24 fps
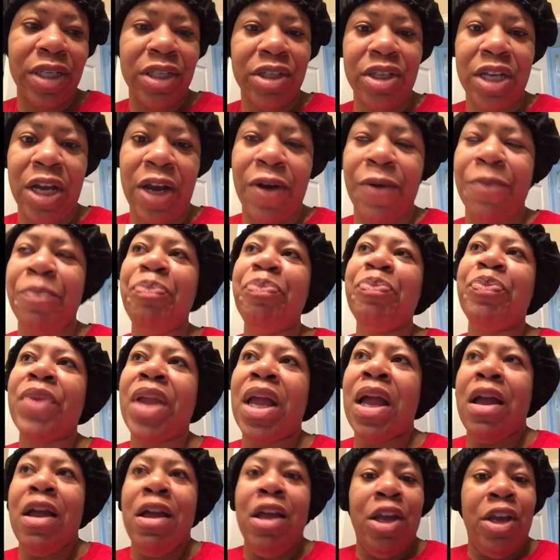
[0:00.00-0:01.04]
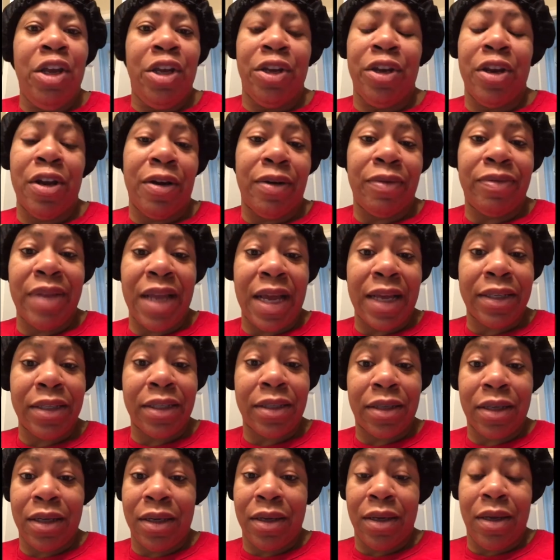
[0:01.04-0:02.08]
So, if that's
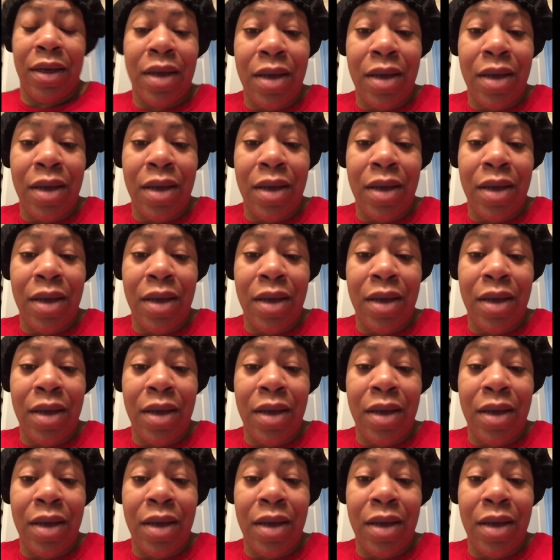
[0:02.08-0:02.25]
the